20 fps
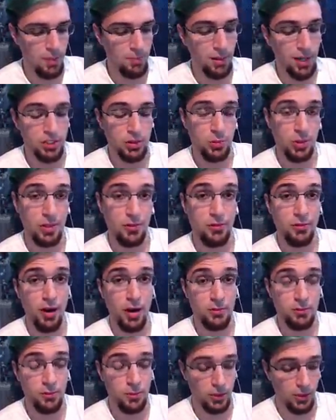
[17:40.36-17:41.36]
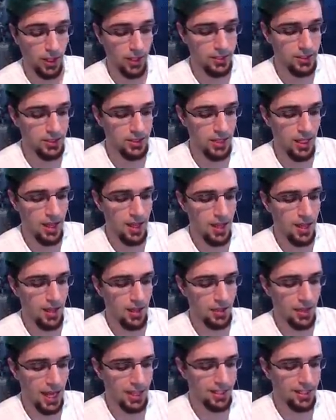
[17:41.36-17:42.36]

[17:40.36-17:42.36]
bosses we farm for Lux, that